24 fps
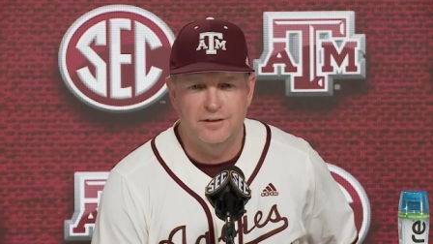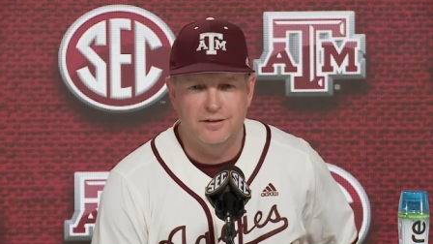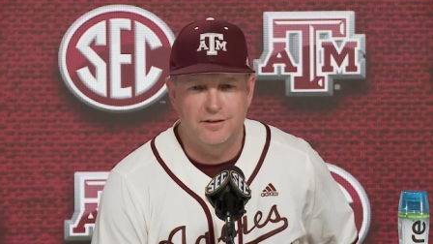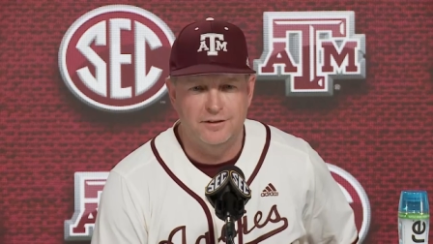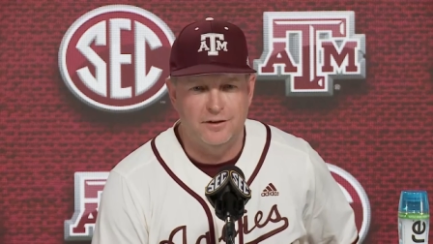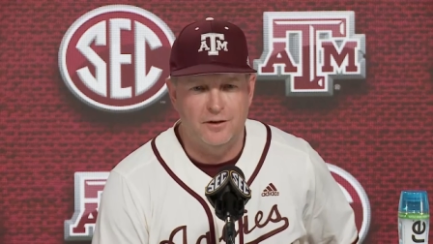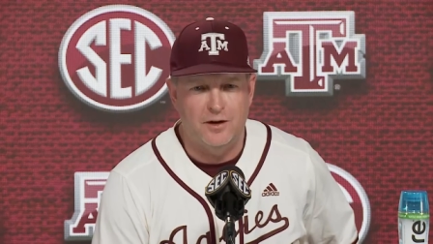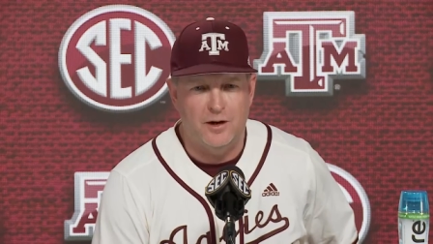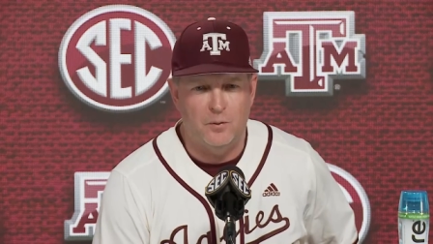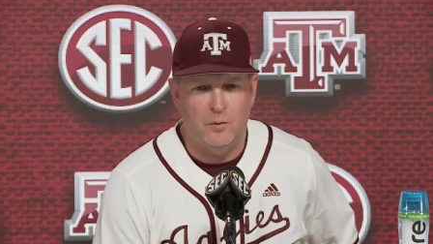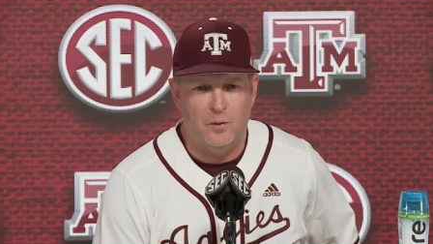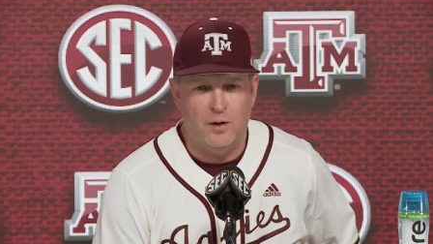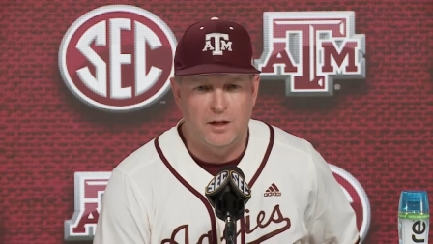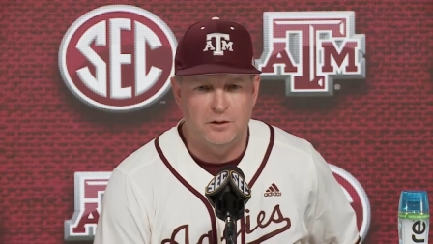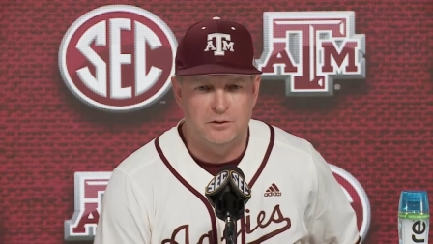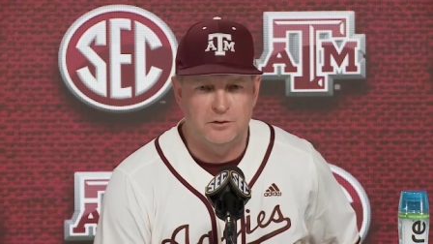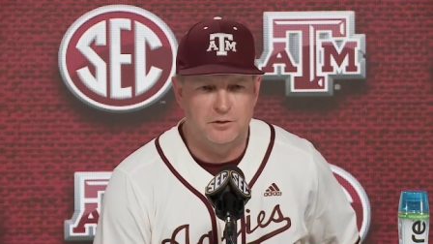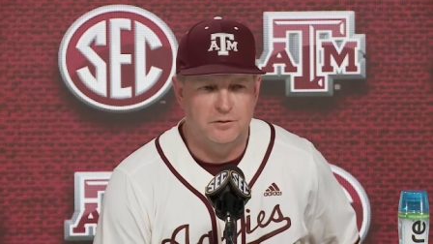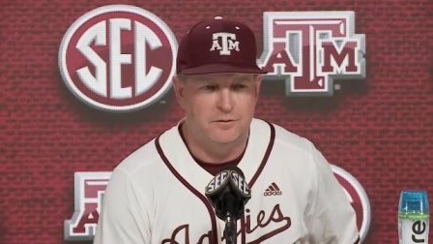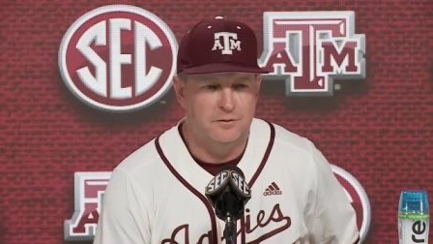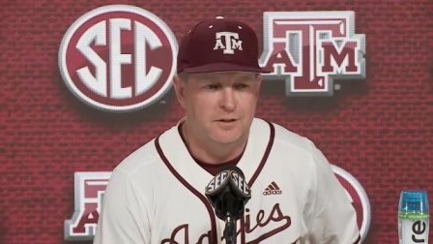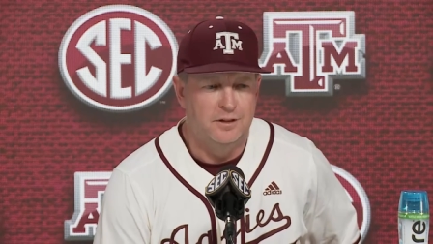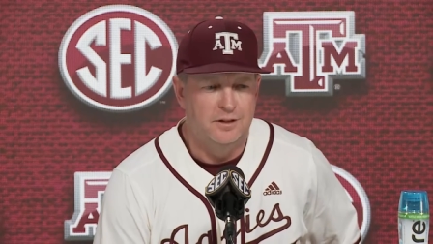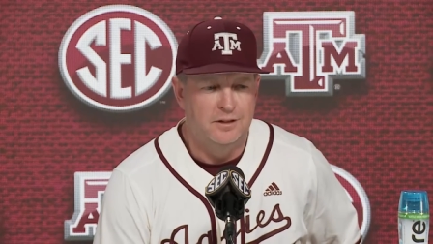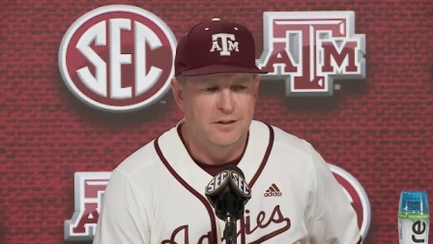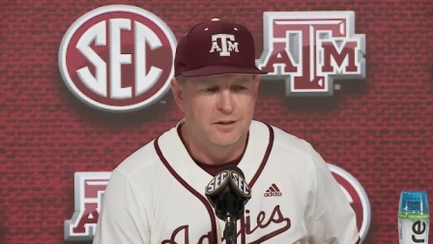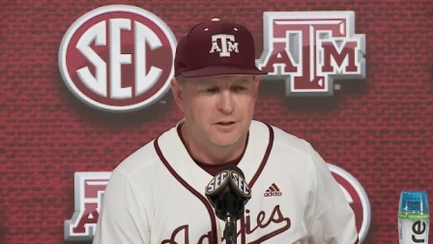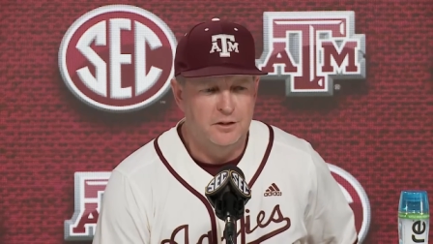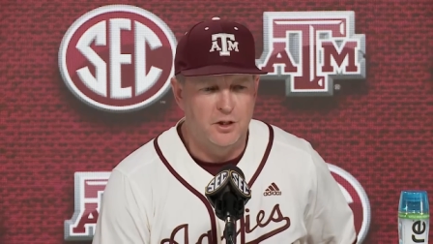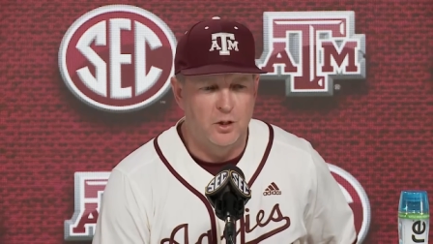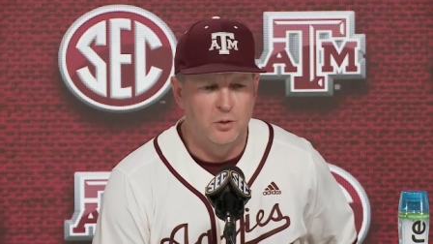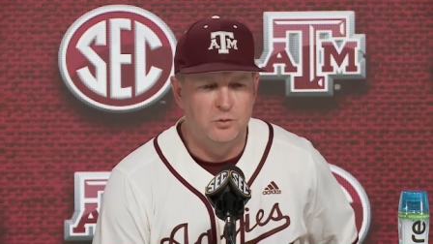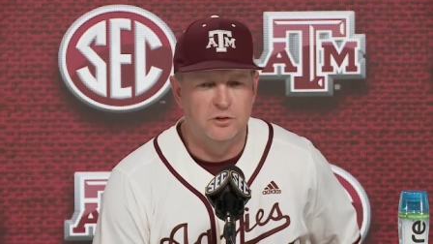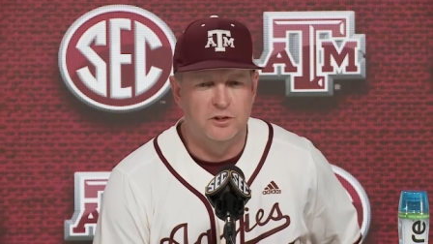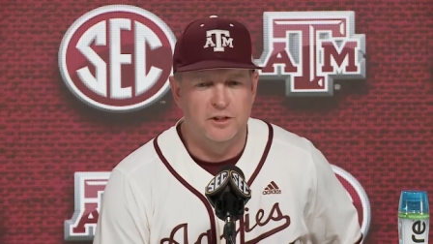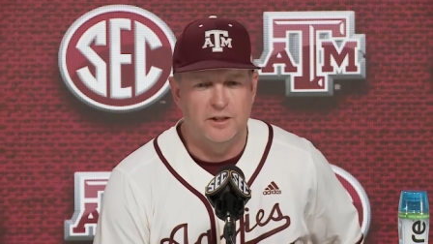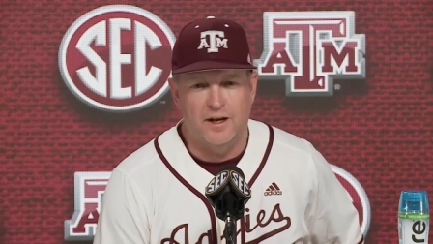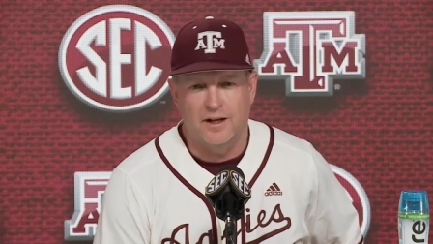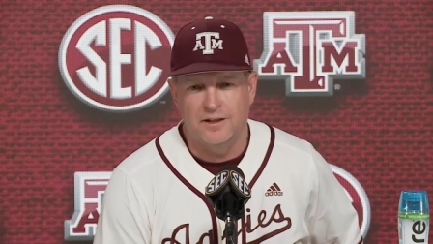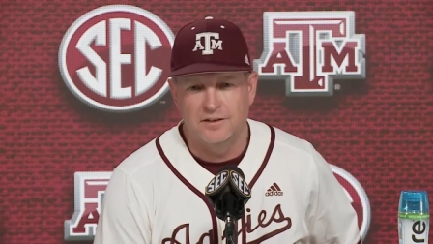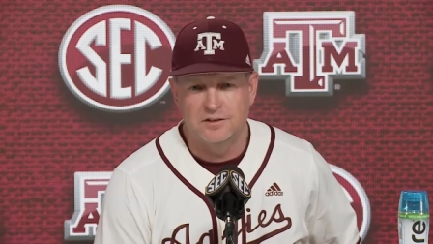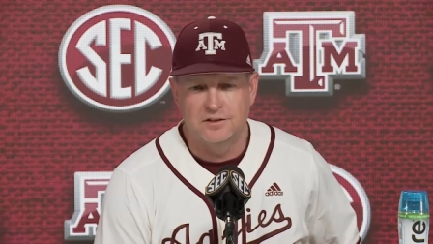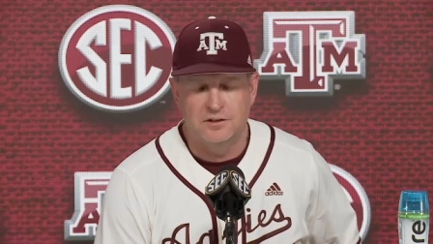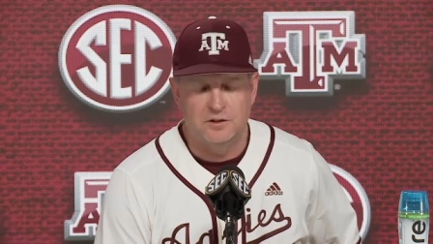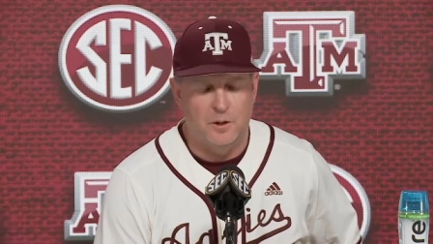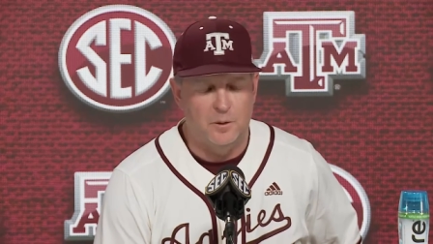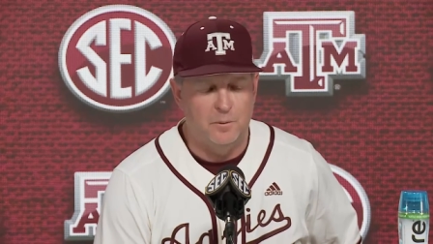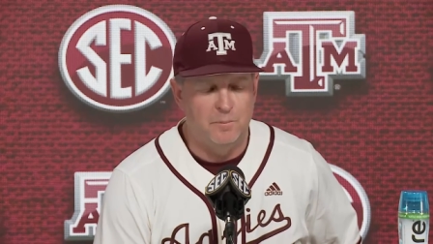you know, us coached
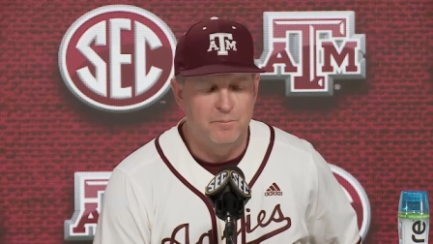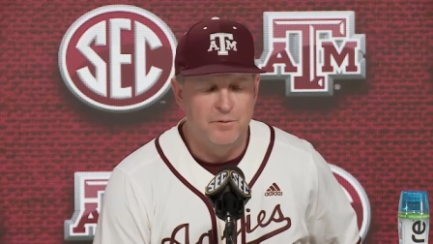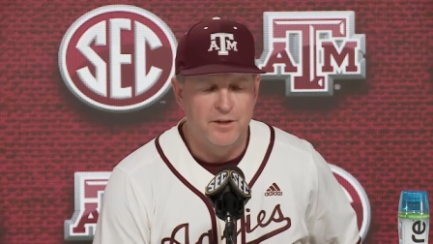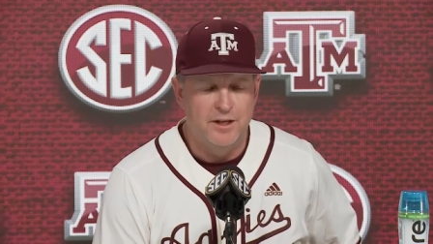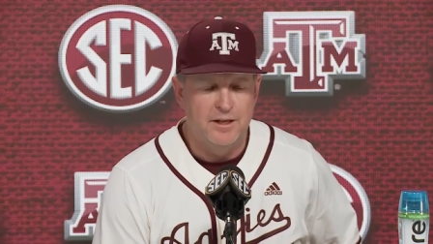against, so